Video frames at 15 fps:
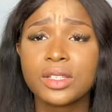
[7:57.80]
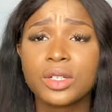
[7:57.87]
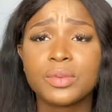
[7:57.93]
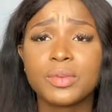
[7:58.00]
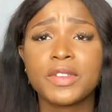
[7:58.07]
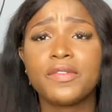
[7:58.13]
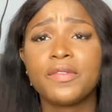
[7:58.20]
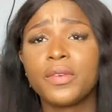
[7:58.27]

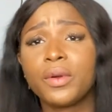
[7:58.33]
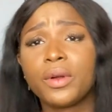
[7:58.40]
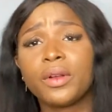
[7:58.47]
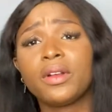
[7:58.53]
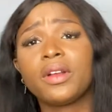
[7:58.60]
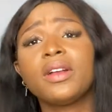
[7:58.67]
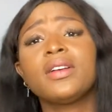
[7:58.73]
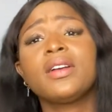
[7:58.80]
before.
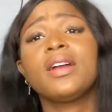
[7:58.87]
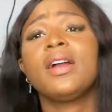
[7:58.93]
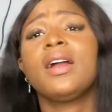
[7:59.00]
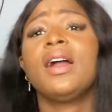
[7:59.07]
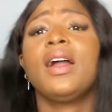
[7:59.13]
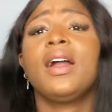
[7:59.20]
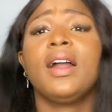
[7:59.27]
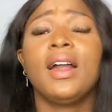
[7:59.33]

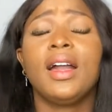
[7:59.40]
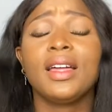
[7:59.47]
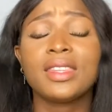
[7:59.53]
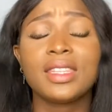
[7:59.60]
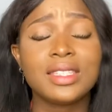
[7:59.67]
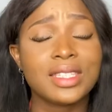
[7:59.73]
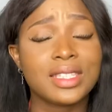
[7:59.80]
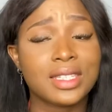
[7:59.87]
I
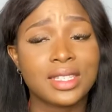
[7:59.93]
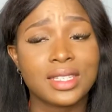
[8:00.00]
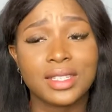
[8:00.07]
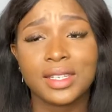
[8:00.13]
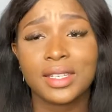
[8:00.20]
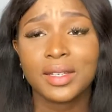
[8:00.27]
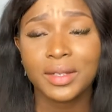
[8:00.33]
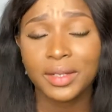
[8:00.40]
think
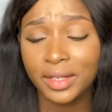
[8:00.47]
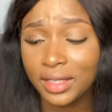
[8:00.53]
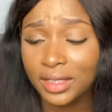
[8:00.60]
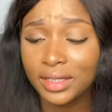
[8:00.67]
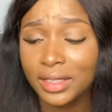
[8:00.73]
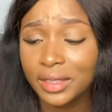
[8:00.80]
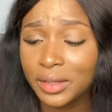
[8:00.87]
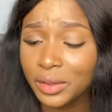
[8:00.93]

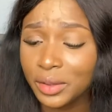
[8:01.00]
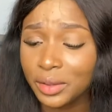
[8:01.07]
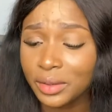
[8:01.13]
I don't know,